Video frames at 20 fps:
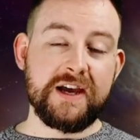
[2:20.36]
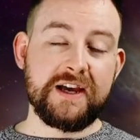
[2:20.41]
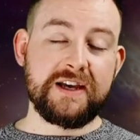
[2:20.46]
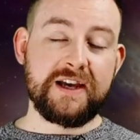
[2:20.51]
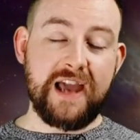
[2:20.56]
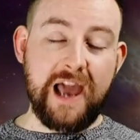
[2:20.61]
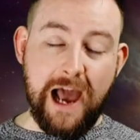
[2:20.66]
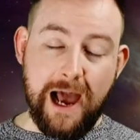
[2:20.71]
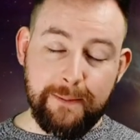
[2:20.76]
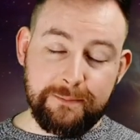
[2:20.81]

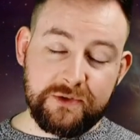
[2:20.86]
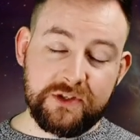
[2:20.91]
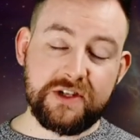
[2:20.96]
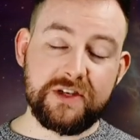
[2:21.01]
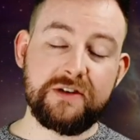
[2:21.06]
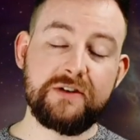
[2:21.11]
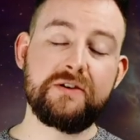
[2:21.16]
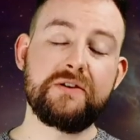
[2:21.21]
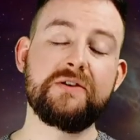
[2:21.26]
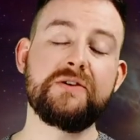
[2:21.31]

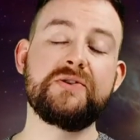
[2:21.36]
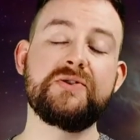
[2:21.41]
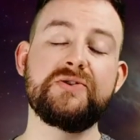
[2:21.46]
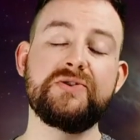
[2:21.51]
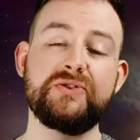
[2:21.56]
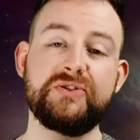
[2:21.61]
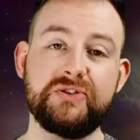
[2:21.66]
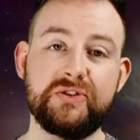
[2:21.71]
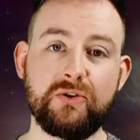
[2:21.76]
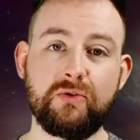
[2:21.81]
Captain
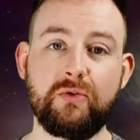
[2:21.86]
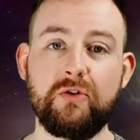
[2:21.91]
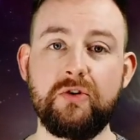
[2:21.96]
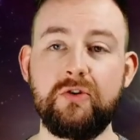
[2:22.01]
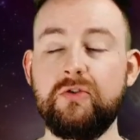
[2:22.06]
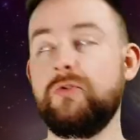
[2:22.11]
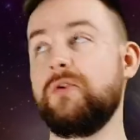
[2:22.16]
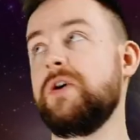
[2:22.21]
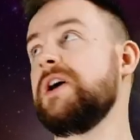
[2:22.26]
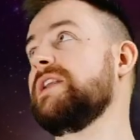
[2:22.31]

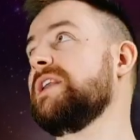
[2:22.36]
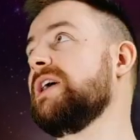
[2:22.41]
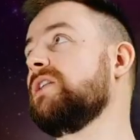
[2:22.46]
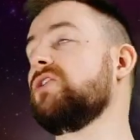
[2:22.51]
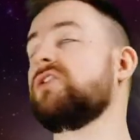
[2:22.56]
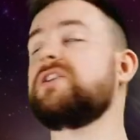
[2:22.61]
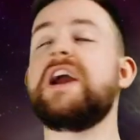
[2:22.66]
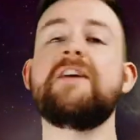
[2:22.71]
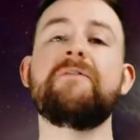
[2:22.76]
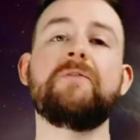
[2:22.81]
Saru. Now
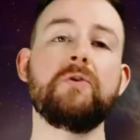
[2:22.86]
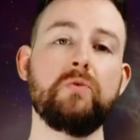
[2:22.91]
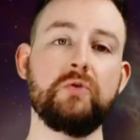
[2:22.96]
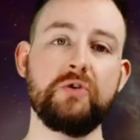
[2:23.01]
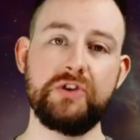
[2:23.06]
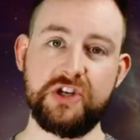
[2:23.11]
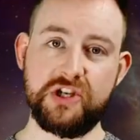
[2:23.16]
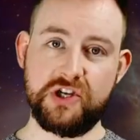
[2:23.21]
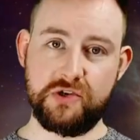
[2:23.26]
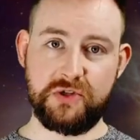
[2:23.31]
look,
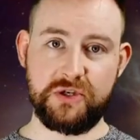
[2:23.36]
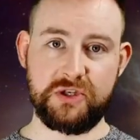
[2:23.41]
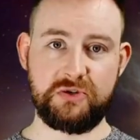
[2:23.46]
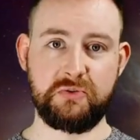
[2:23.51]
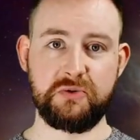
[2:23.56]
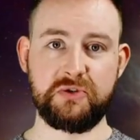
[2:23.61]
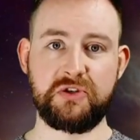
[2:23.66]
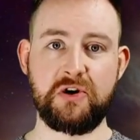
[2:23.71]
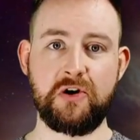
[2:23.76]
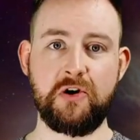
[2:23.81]
everyone knew this
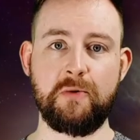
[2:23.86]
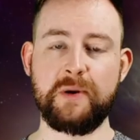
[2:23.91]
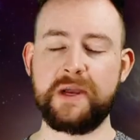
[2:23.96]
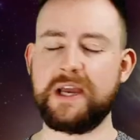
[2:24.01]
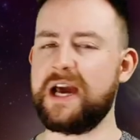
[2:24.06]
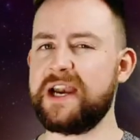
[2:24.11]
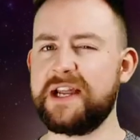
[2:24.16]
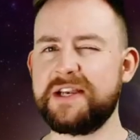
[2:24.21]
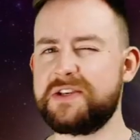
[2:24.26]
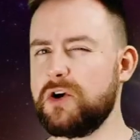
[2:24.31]
was
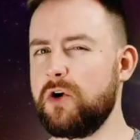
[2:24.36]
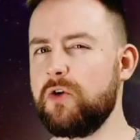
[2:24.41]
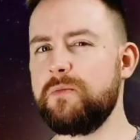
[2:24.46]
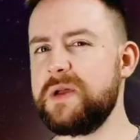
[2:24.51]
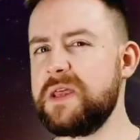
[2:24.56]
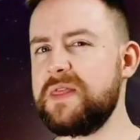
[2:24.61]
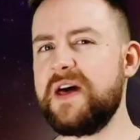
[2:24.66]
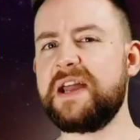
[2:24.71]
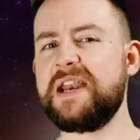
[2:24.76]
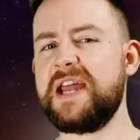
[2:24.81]
coming, and I don't
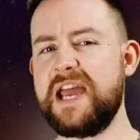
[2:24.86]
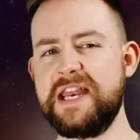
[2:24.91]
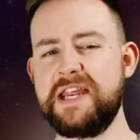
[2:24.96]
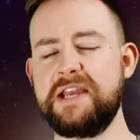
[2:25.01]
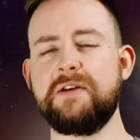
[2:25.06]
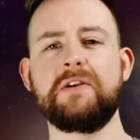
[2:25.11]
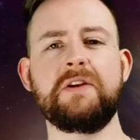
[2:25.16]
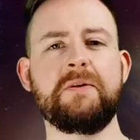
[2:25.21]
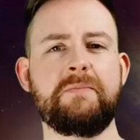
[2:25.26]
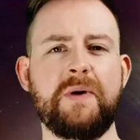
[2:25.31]
mean that in any
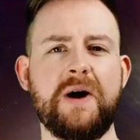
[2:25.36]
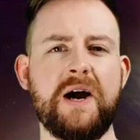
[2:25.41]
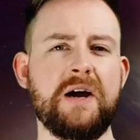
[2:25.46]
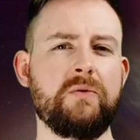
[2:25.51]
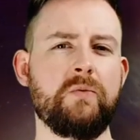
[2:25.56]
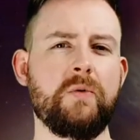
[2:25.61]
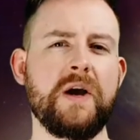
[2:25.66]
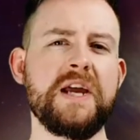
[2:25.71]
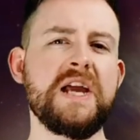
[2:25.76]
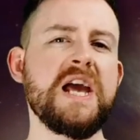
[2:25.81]
kind of
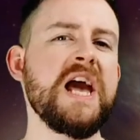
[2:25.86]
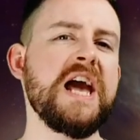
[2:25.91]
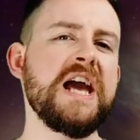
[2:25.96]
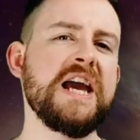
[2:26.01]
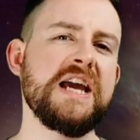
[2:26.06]
bad way.